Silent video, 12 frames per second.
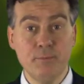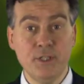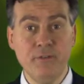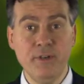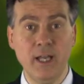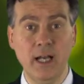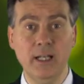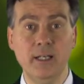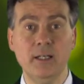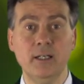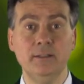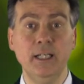
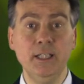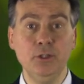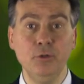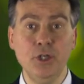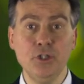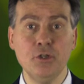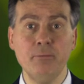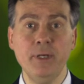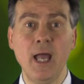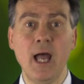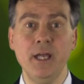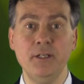specifically, the intuition
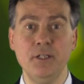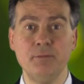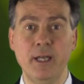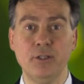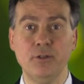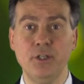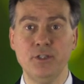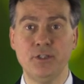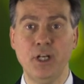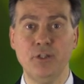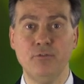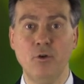behind this method is
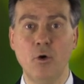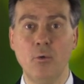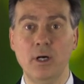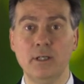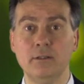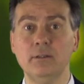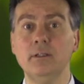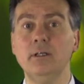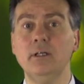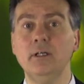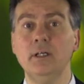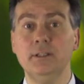straightforward.
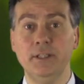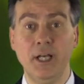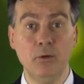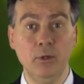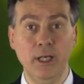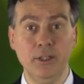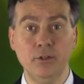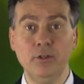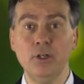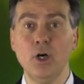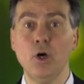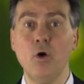The
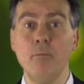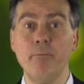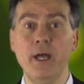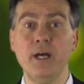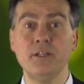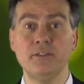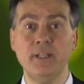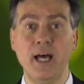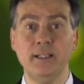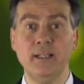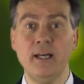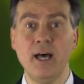regulator compares
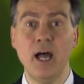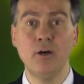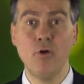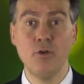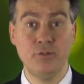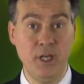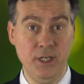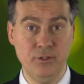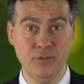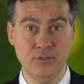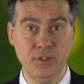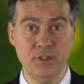data across the
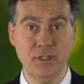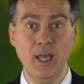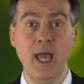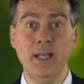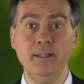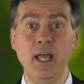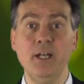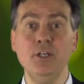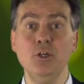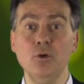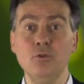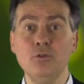industries and then
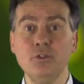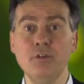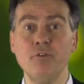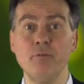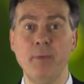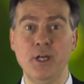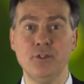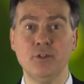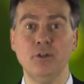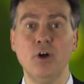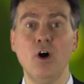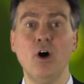uses
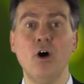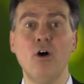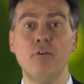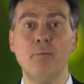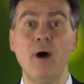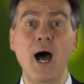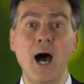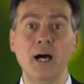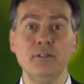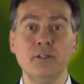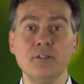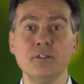information from
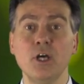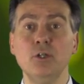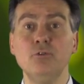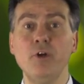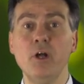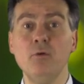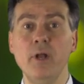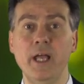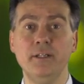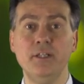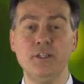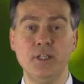others to
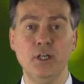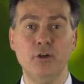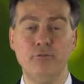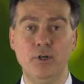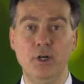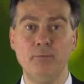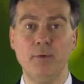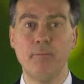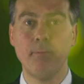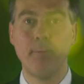regulate the single firm.